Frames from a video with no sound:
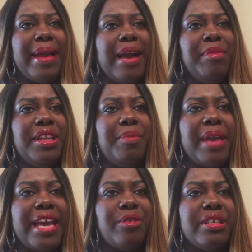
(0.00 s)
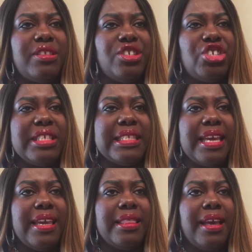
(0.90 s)
how many batteries did she
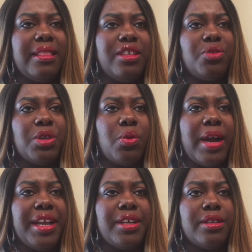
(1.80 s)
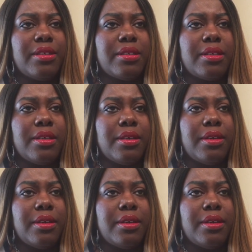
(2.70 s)
say that this requires?